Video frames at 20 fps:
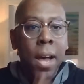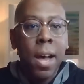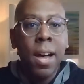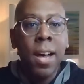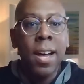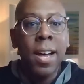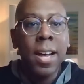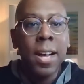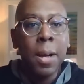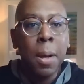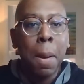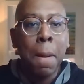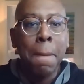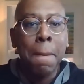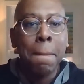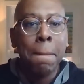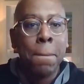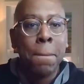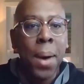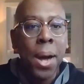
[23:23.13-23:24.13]

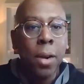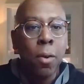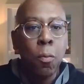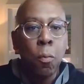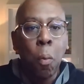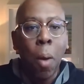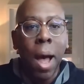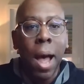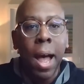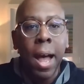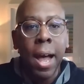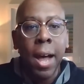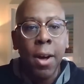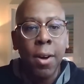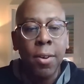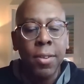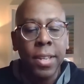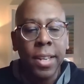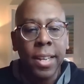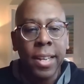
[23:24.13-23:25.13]
Buck
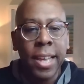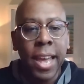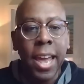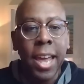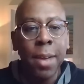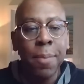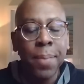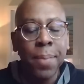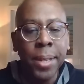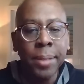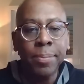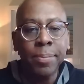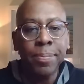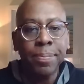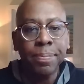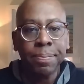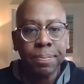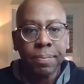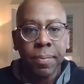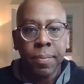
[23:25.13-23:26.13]
Wild Gaming.
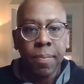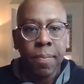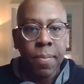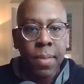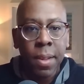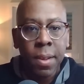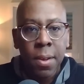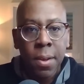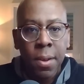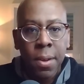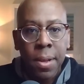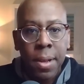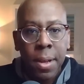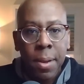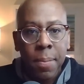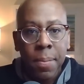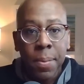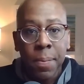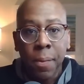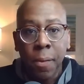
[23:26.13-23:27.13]

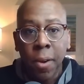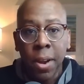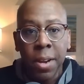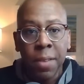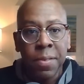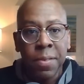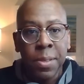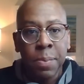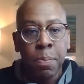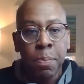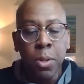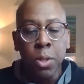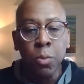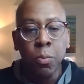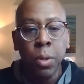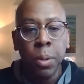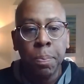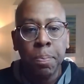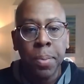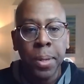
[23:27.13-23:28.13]
Great if it's
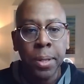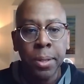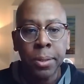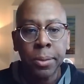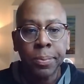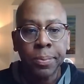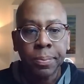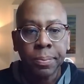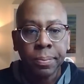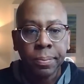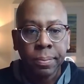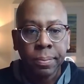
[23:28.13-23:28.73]
Bushwick Bill.